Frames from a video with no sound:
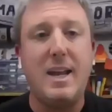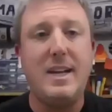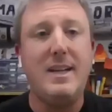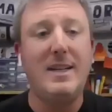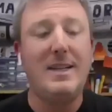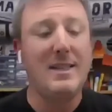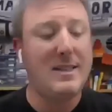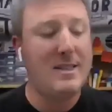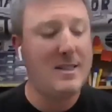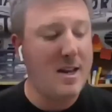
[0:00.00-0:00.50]
and
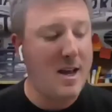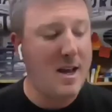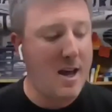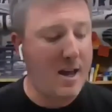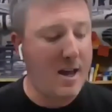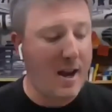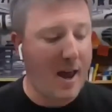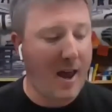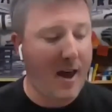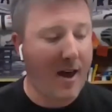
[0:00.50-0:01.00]
he does
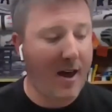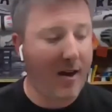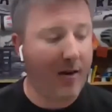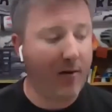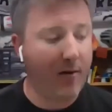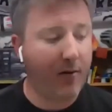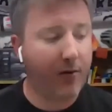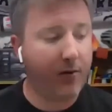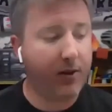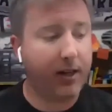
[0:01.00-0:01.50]
not
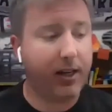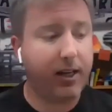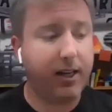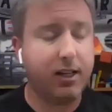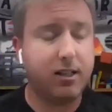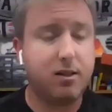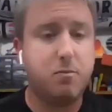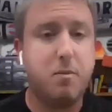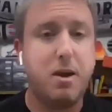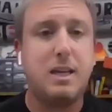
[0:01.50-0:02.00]
have the
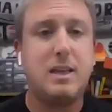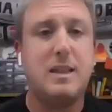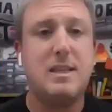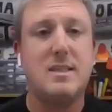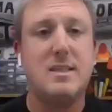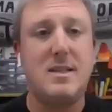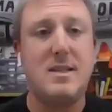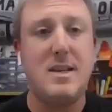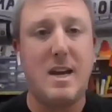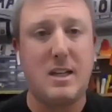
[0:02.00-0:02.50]
kids make
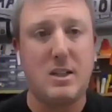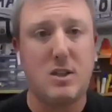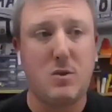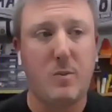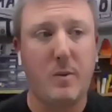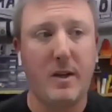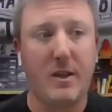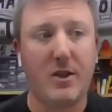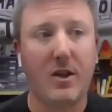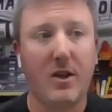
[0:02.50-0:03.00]
this next
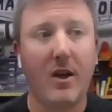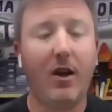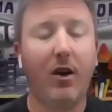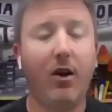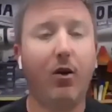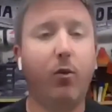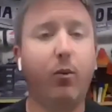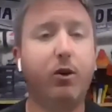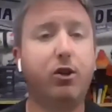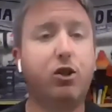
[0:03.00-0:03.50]
switch,
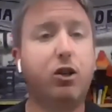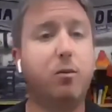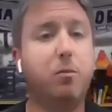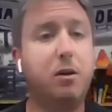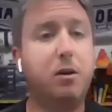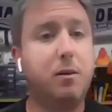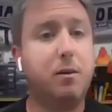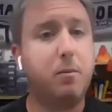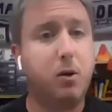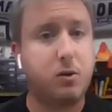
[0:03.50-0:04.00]
which
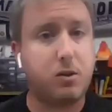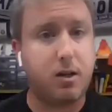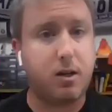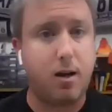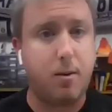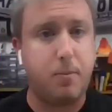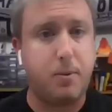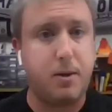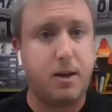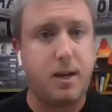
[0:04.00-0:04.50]
could be the most
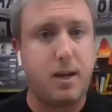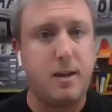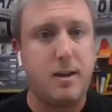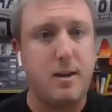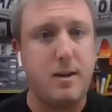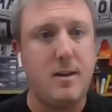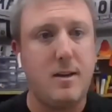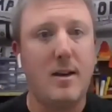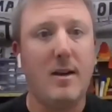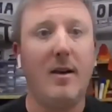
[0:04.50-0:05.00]

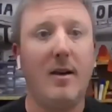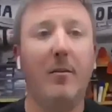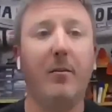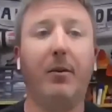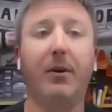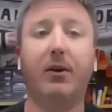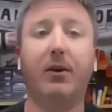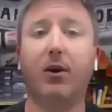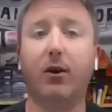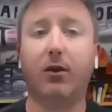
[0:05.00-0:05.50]
complicated,
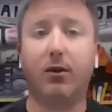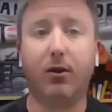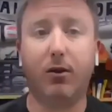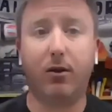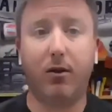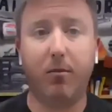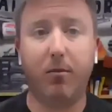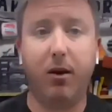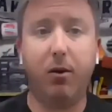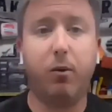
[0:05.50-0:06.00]
but it's
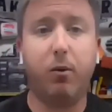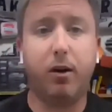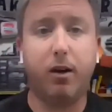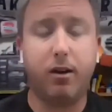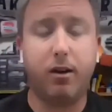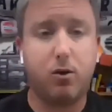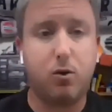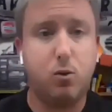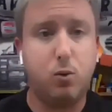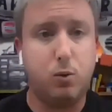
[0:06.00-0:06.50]
also to me one
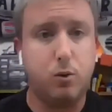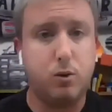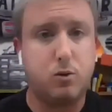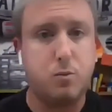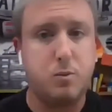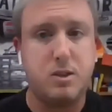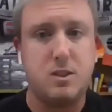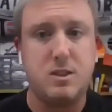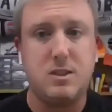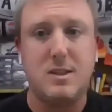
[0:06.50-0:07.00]
of the
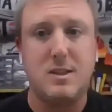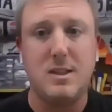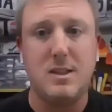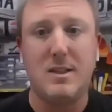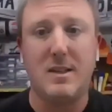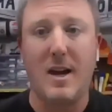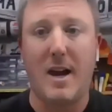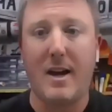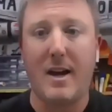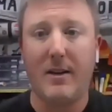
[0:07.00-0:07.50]
coolest, which is the
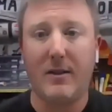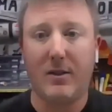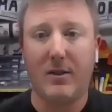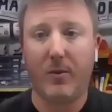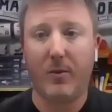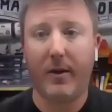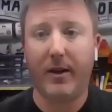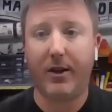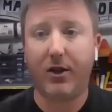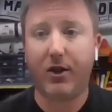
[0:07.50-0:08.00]
dial
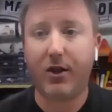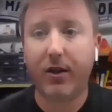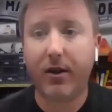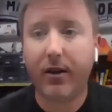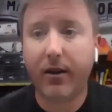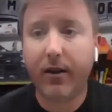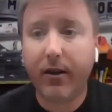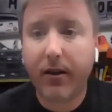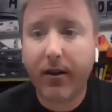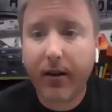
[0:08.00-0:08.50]
switch.
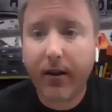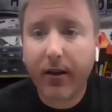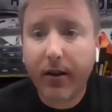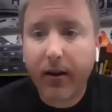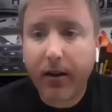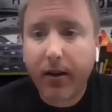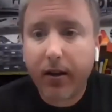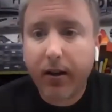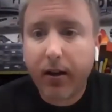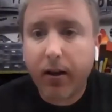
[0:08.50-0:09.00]

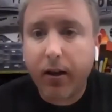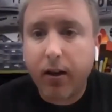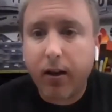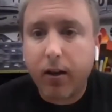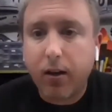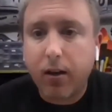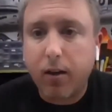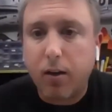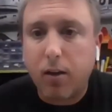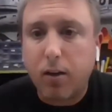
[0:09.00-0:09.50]

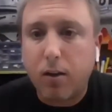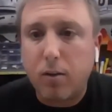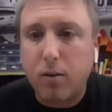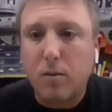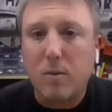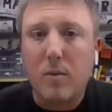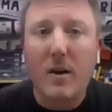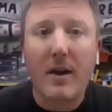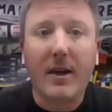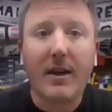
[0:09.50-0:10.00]

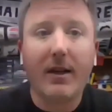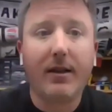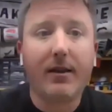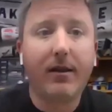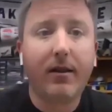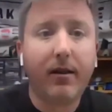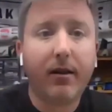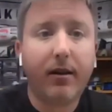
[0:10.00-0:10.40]
All right.